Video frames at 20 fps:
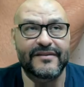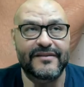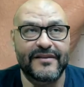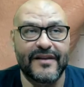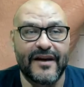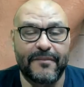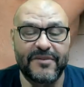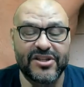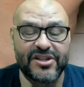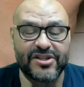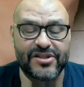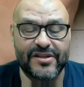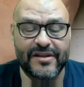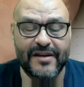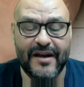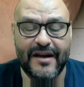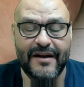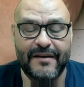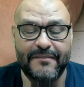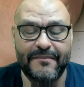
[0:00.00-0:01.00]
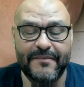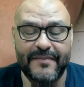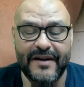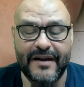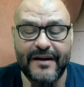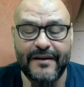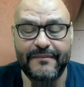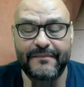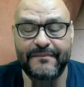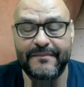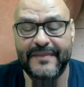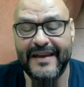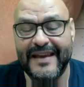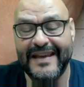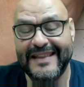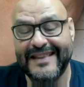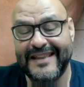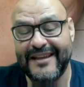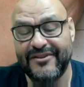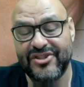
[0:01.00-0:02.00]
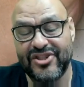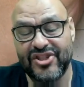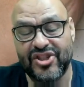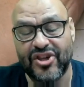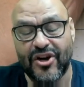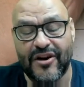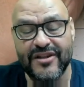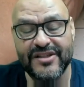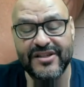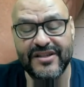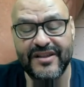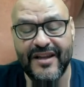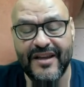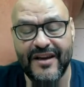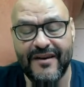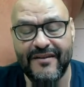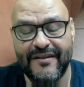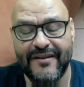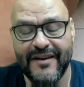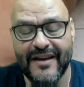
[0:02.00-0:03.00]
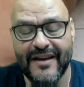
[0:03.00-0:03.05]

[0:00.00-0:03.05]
how much there's charge in there.